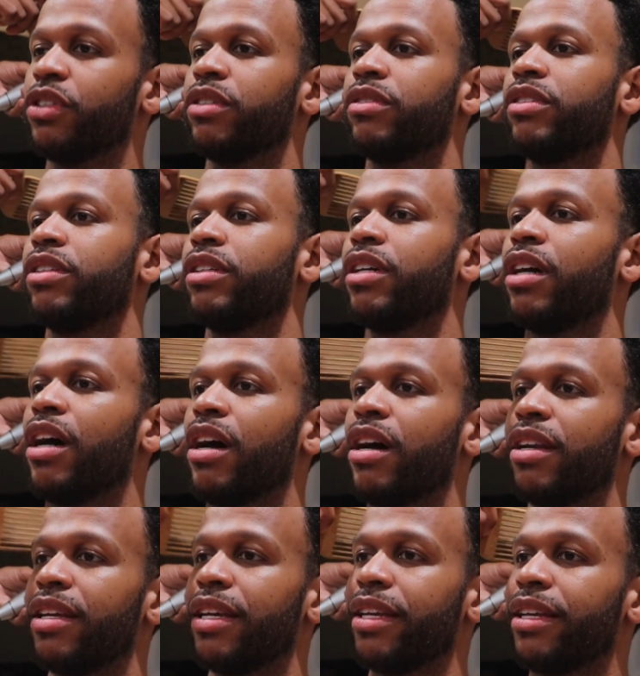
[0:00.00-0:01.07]
You're like just the
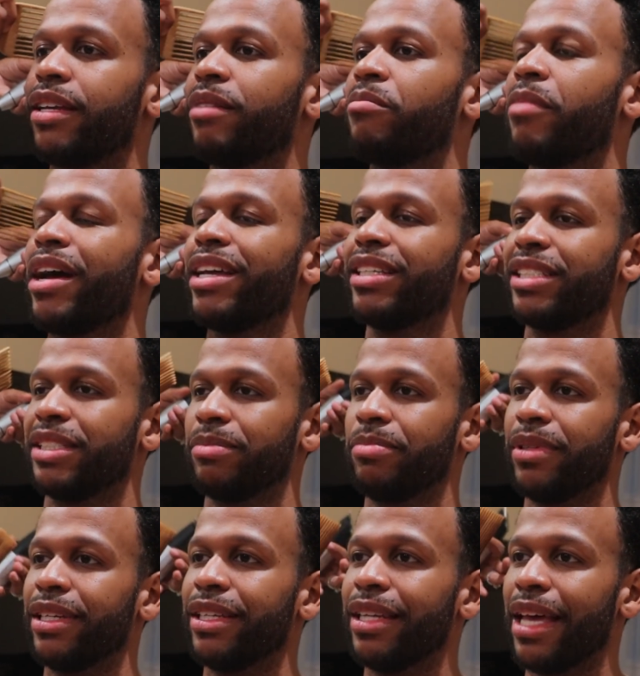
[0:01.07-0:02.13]
cutting length. My
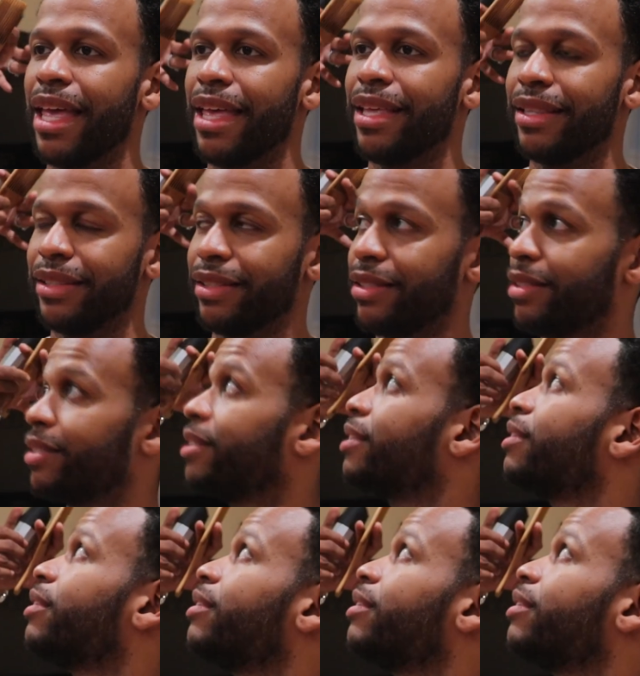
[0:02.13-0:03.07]
split ends.